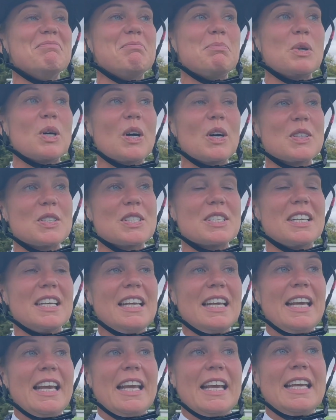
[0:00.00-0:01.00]
But
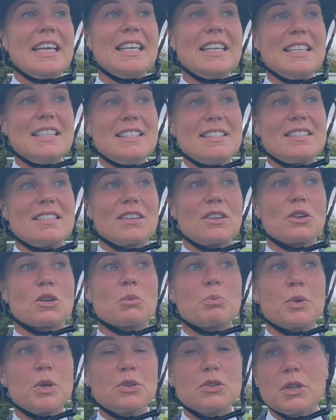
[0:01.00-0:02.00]
he's got
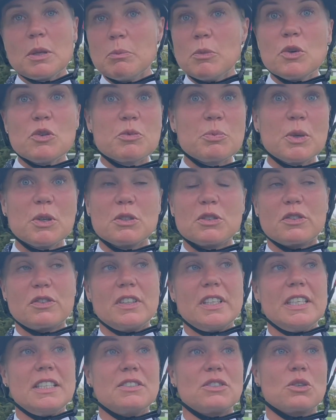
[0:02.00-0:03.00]
he moves
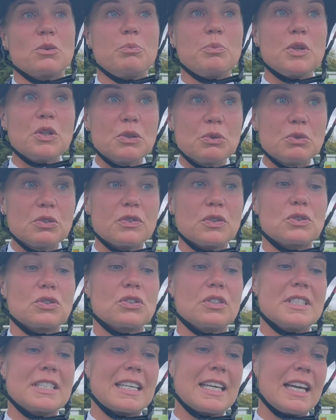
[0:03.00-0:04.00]
beautifully. He's got a beautiful
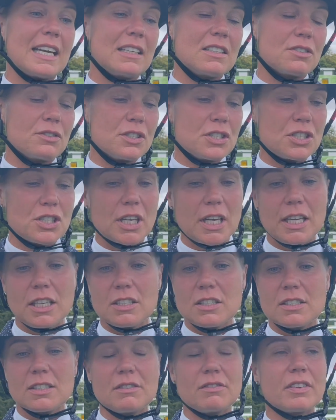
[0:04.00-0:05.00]
trot. His canter, his
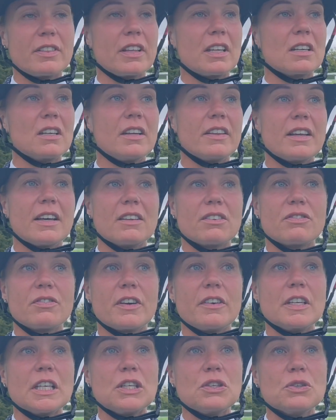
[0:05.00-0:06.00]
changes, everything like that's
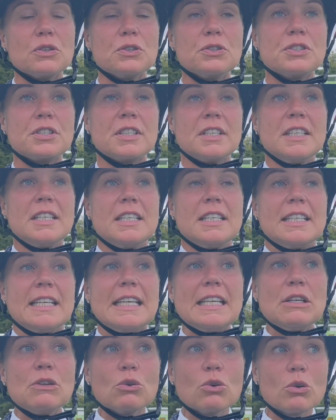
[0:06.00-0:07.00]
very good.
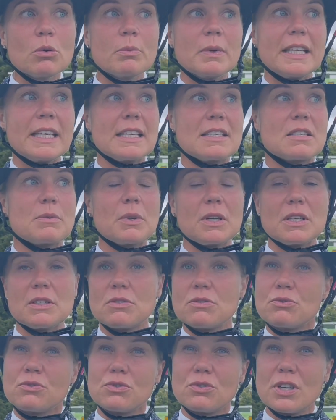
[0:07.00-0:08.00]
He normally gets
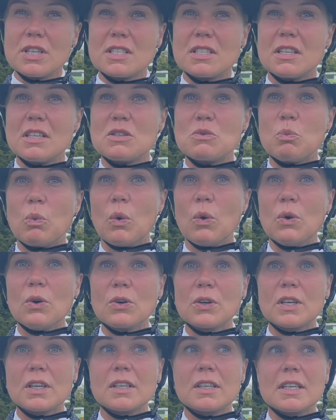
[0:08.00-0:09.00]
dressed in his
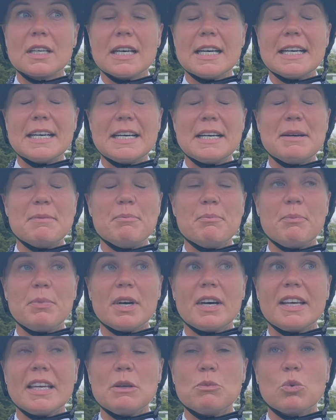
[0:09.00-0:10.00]
walk,
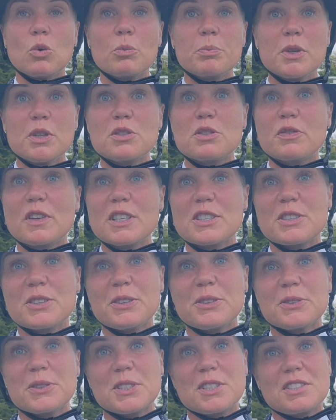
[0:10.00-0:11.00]
but he walked beautifully, so
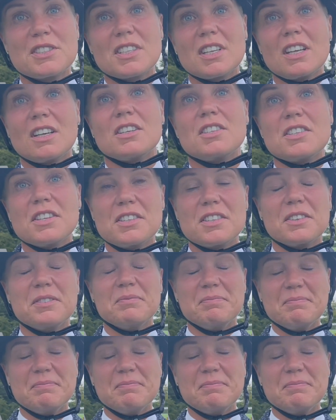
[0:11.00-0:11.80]
I was delighted.